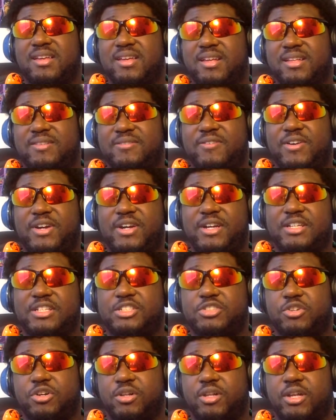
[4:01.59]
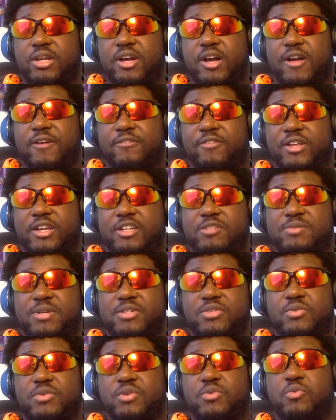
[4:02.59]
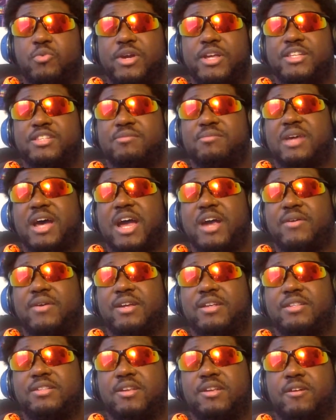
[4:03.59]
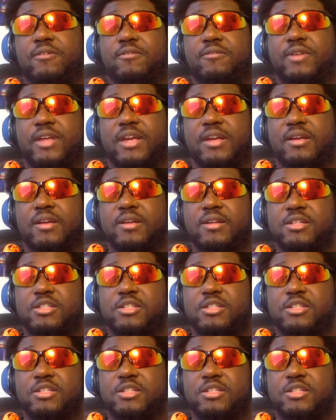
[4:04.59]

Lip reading: It's a very struggling conflict, especially when you read some diaries of like